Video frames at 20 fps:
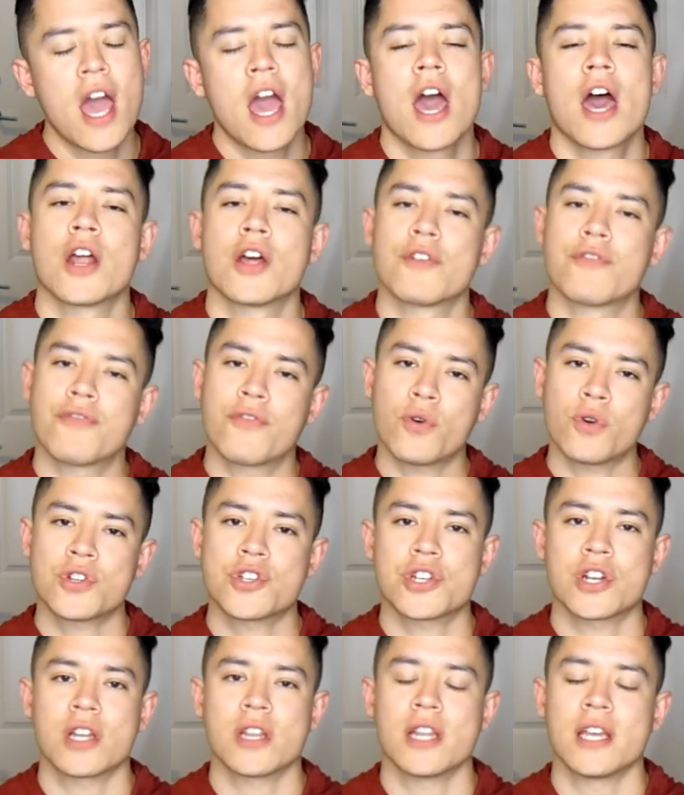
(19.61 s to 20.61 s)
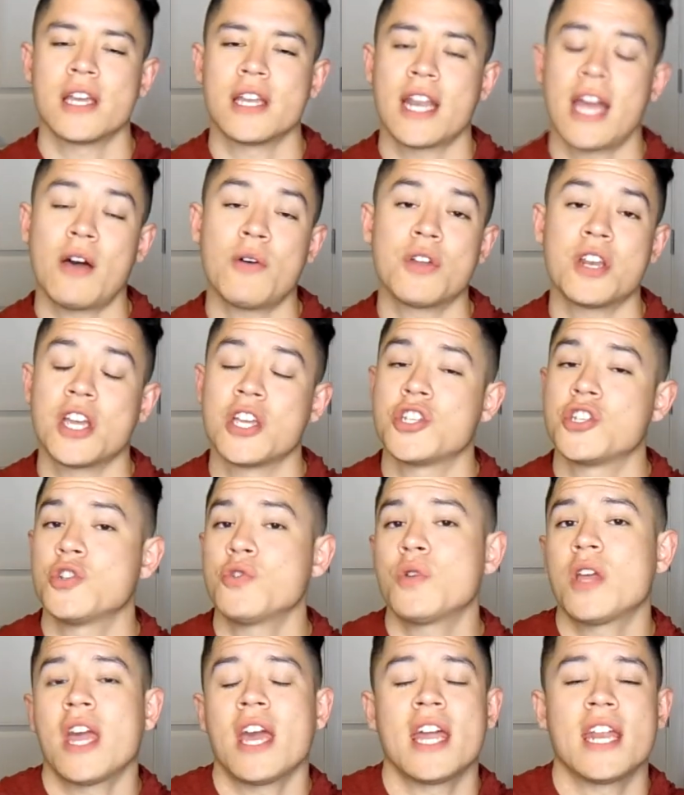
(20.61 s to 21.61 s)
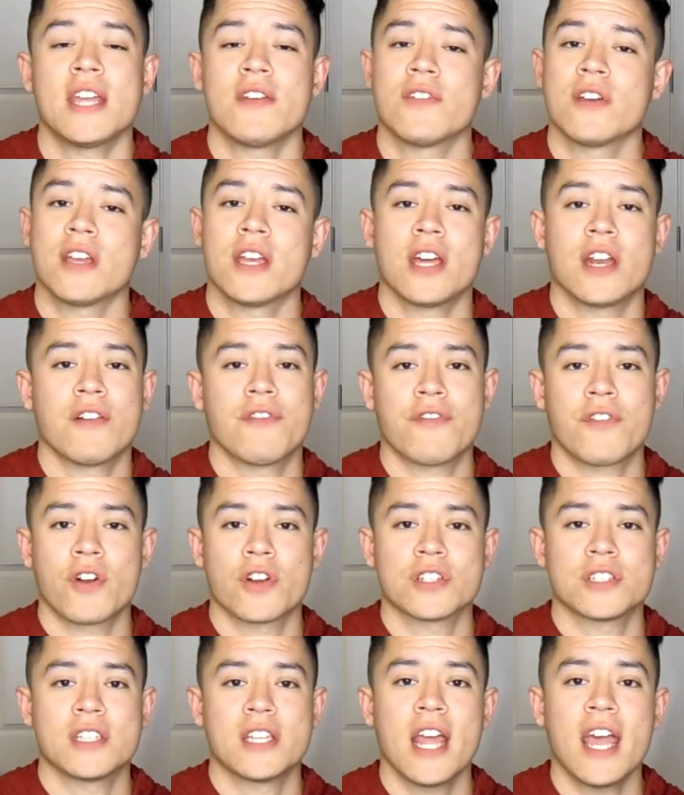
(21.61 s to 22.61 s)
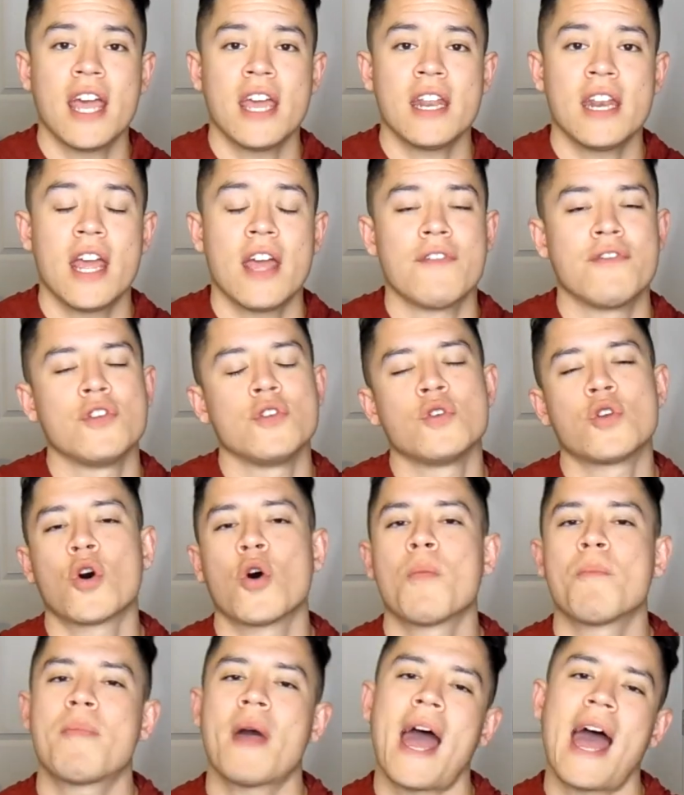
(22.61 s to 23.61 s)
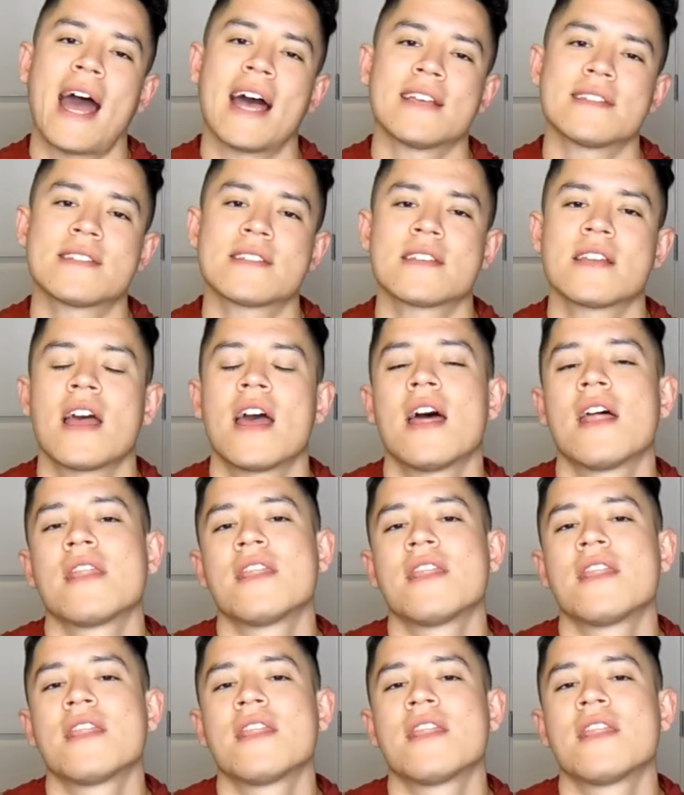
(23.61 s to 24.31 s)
And unfortunately, nowadays you can't even get a first date if you don't pass